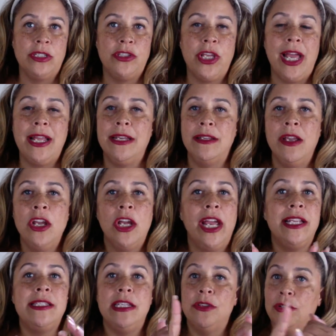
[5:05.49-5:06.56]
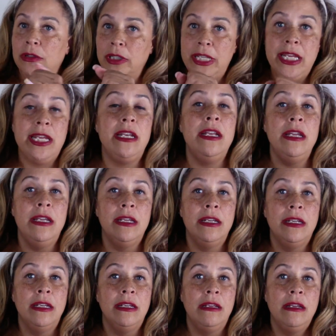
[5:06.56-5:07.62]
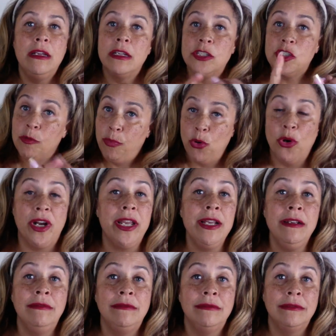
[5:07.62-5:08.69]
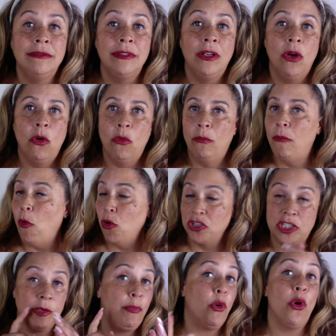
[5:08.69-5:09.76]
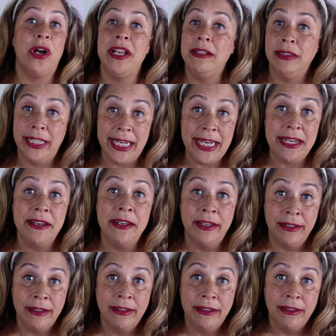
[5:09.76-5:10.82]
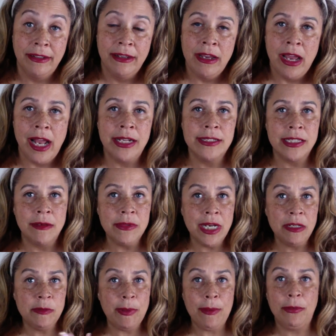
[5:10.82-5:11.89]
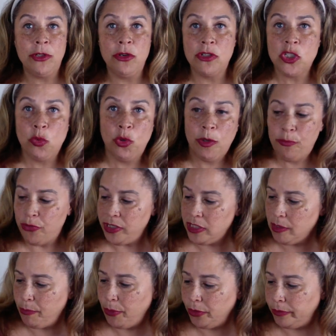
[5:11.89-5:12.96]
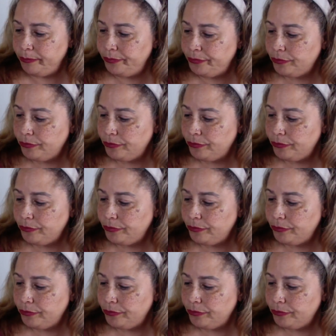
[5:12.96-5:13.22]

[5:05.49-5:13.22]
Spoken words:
That it's either lead, supporting, or supporting lead. And sometimes people use the word principal.